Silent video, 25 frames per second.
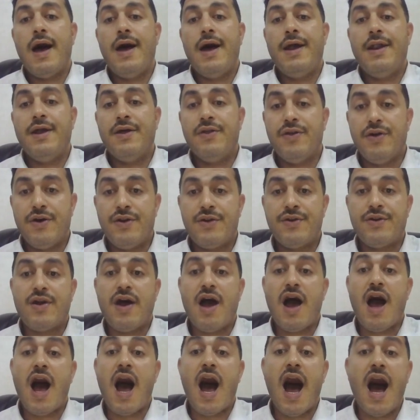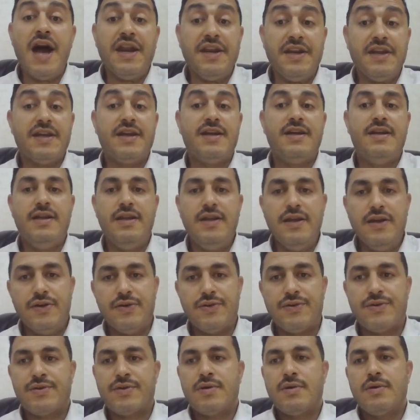Another
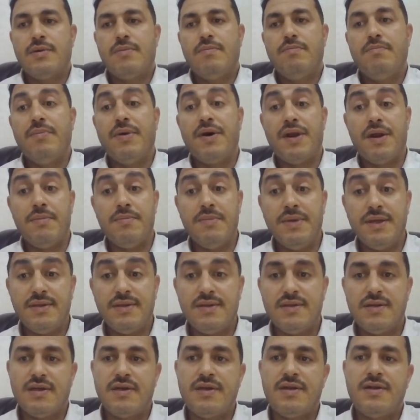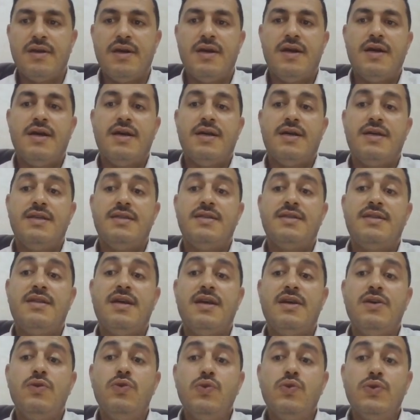unclear parameter is
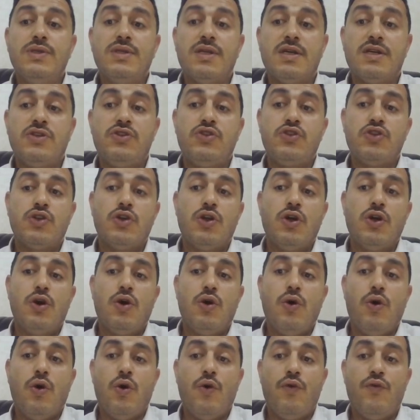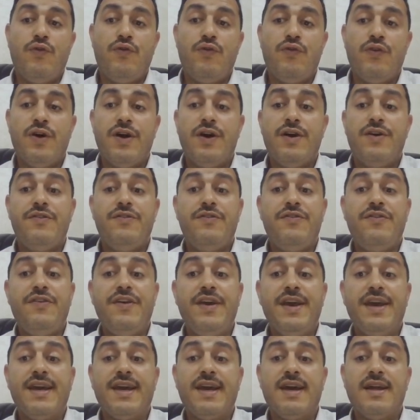the usage of
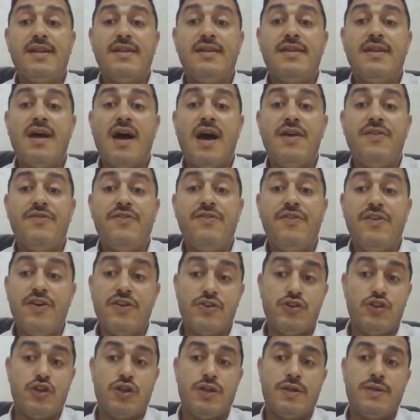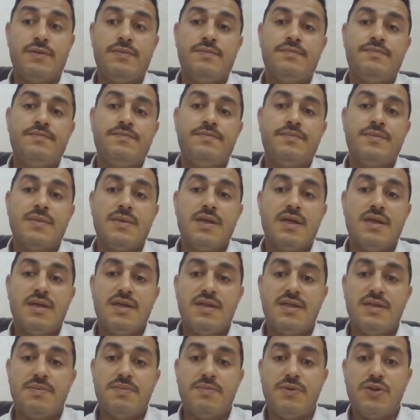fecal diversion,
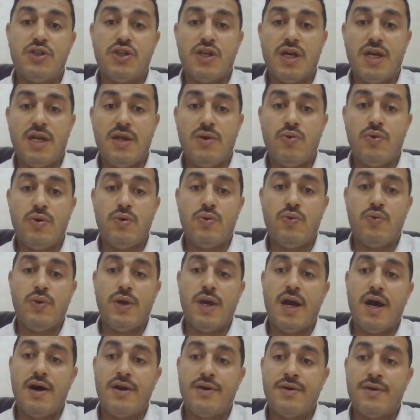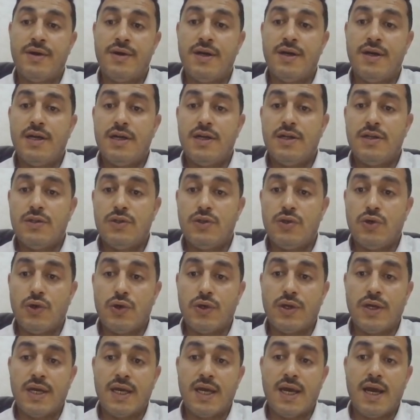especially when we are
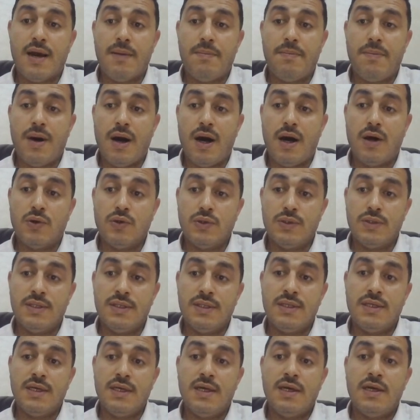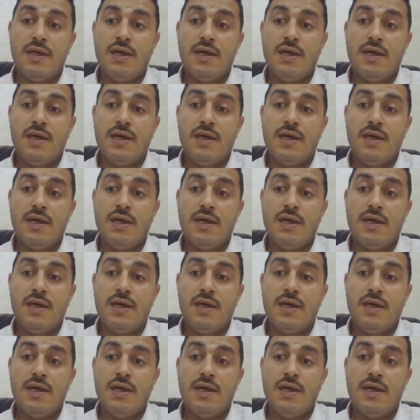talking about